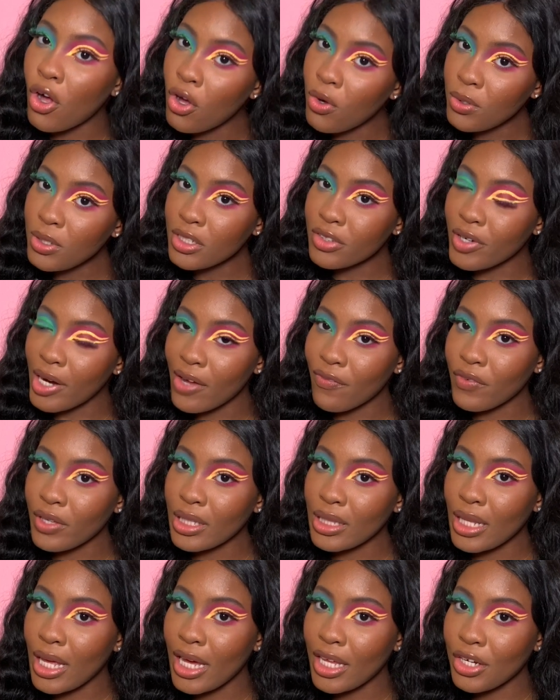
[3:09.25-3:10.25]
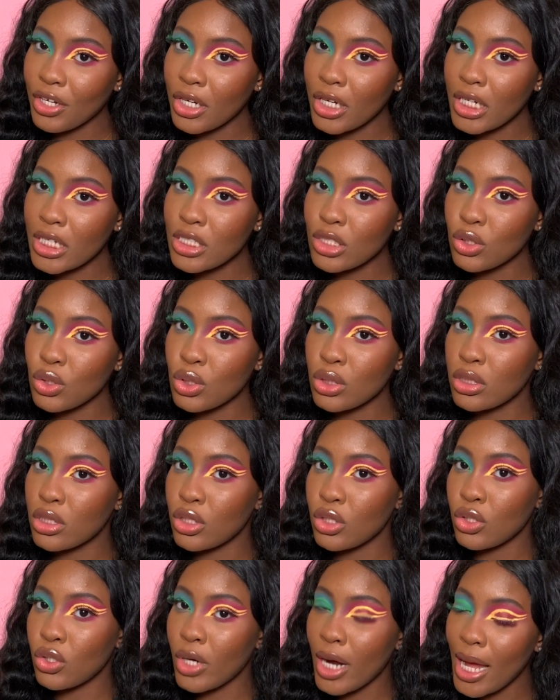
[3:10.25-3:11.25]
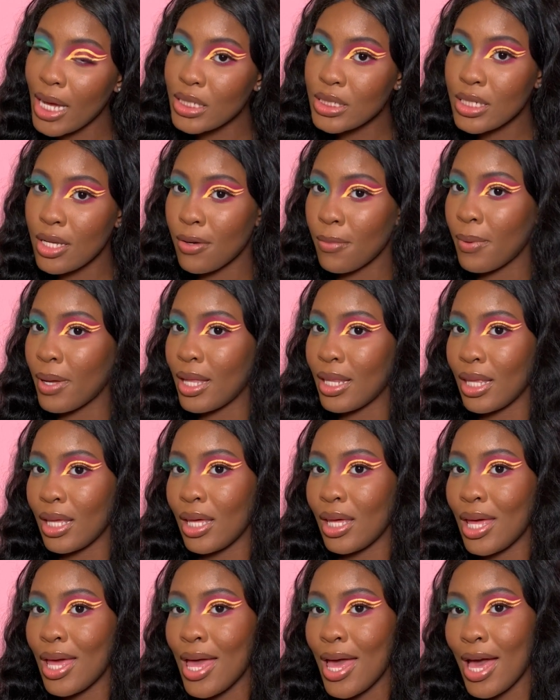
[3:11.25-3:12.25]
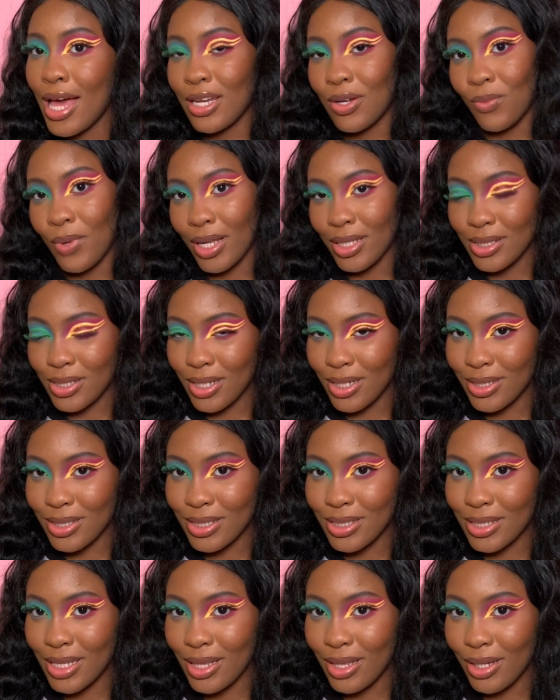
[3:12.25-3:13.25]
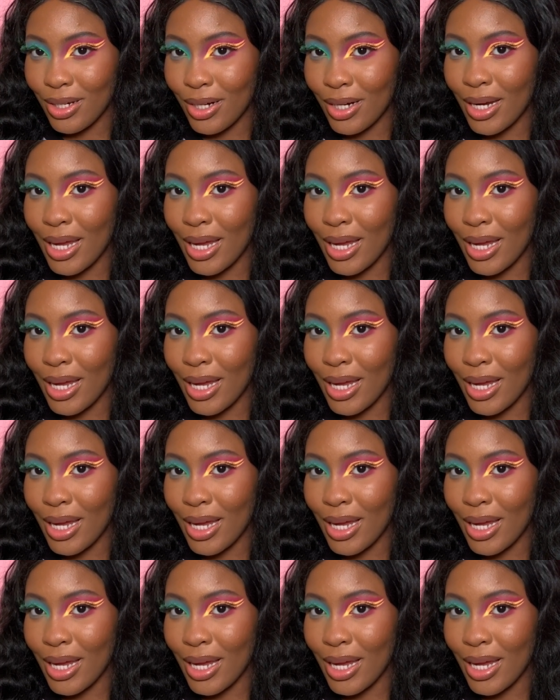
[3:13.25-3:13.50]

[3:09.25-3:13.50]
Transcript: own graphic liners using your eyeshadow palette and a white concealer,